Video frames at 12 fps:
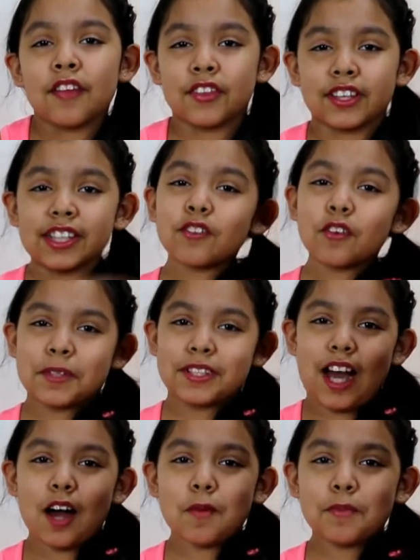the link will be
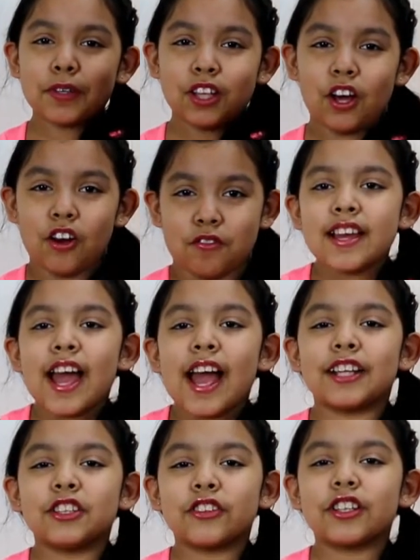down below.
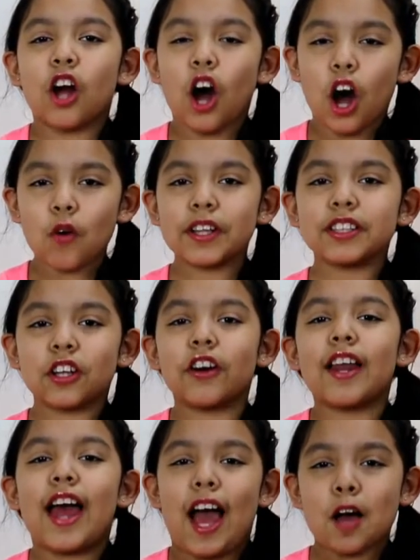And you can always go
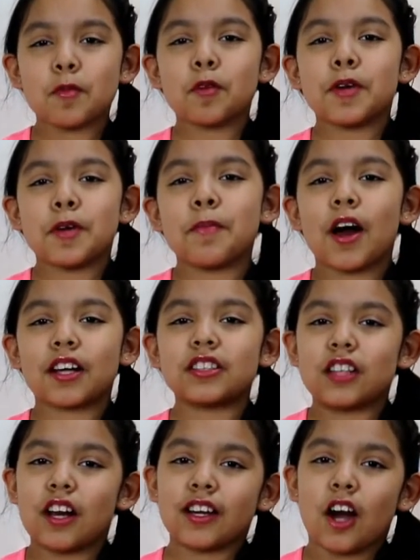to
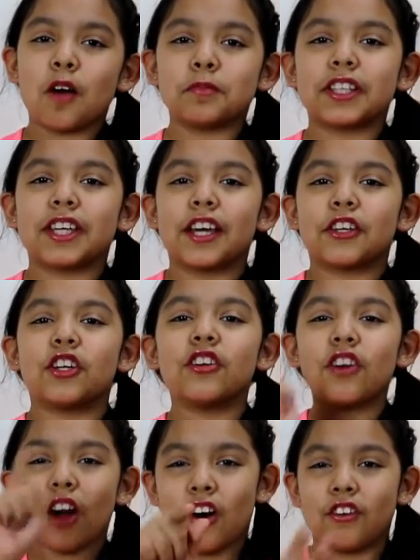MLPBox.com to get
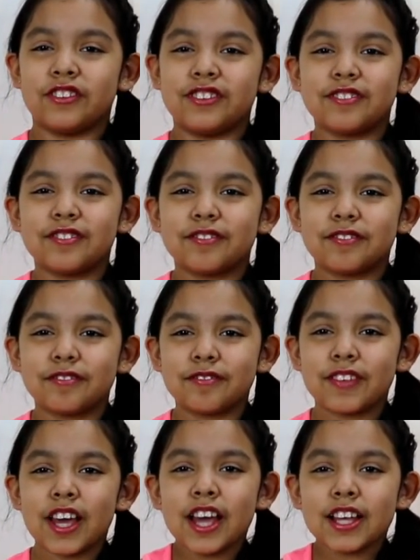your own.
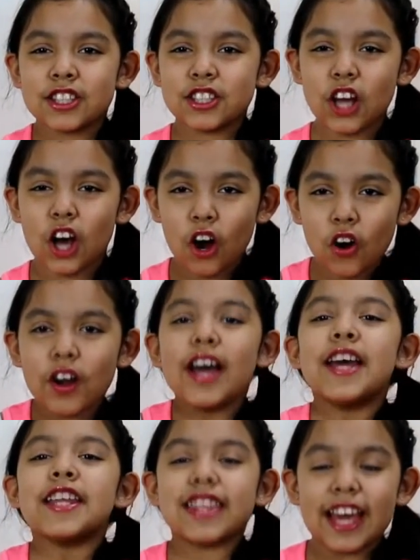So,
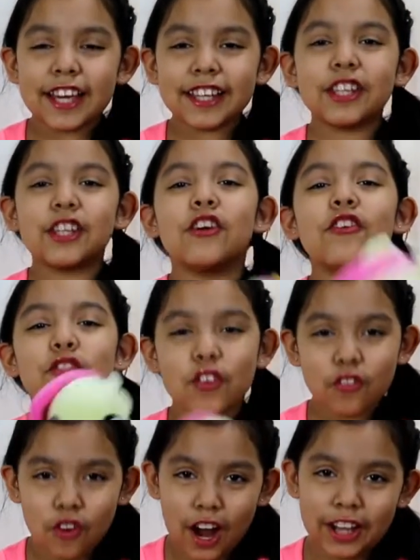thank you
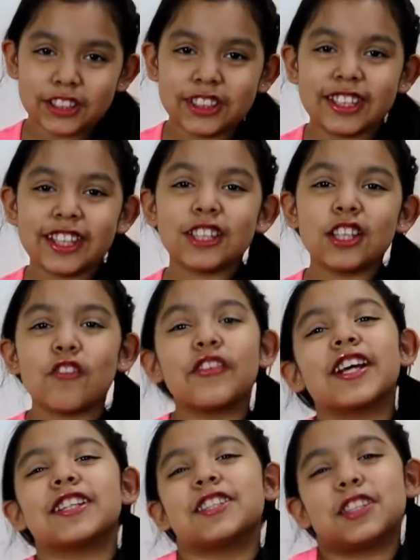for watching. Don't
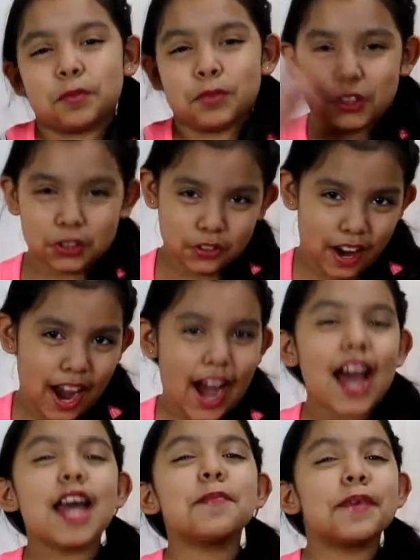forget to
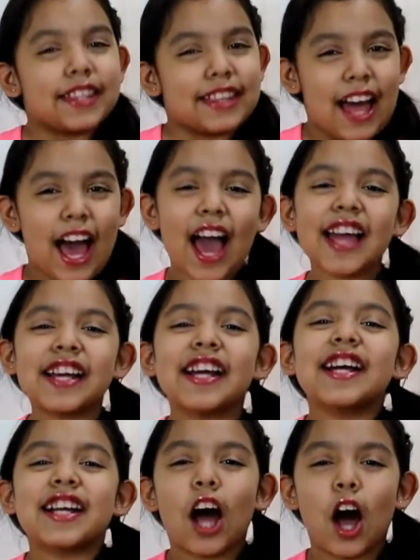subscribe, like,
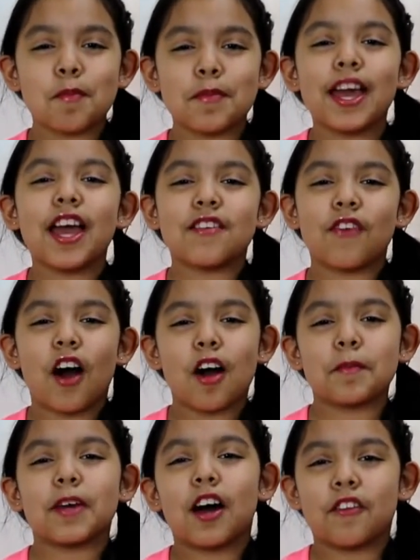comment, and
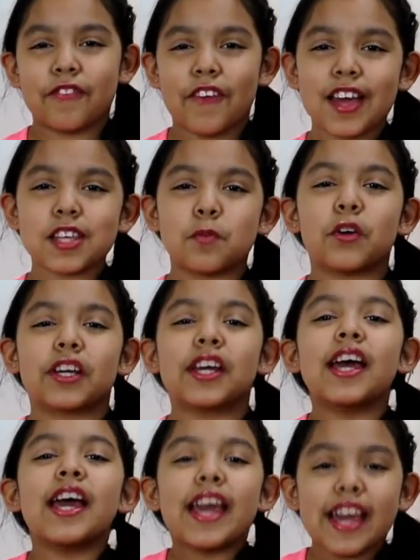follow me on Facebook,
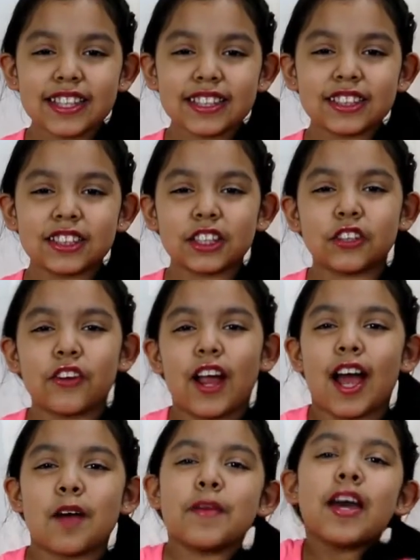
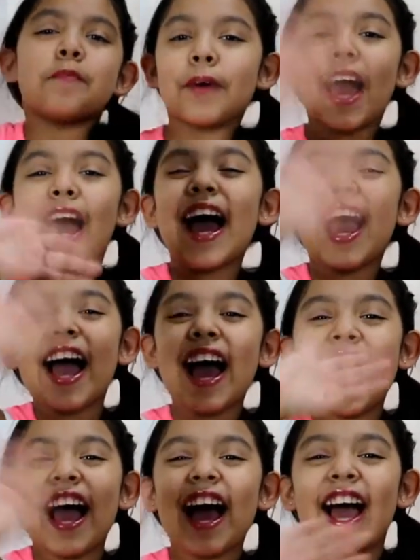Instagram.
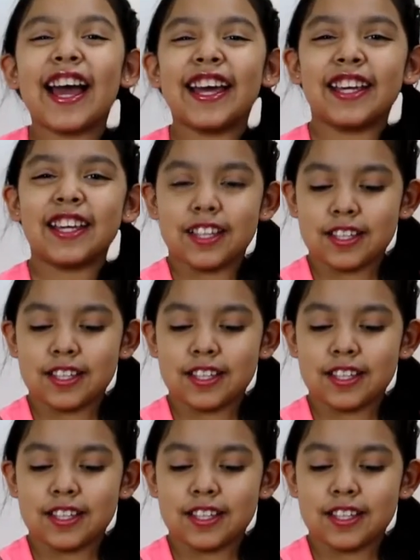Bye!